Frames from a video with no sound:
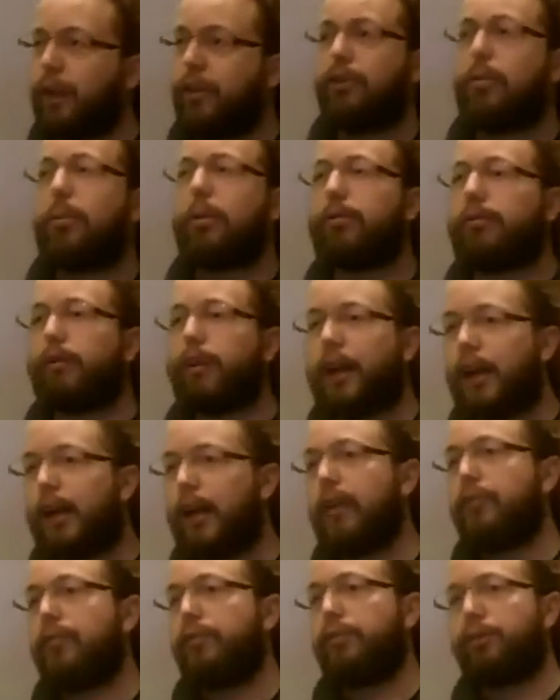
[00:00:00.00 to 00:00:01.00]

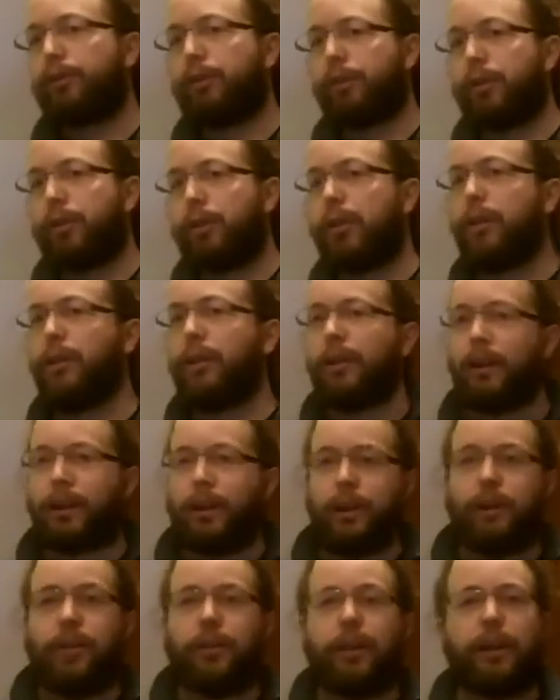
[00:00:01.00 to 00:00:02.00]
HTML5, sure, and
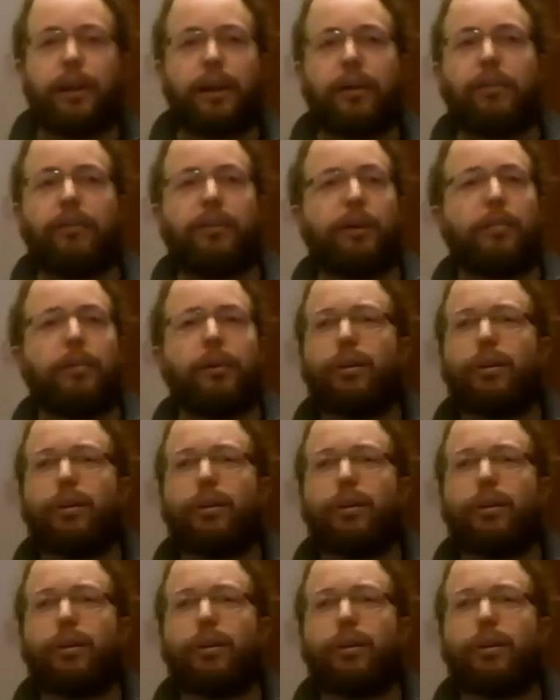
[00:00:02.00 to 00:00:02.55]
you know, that kind of thing.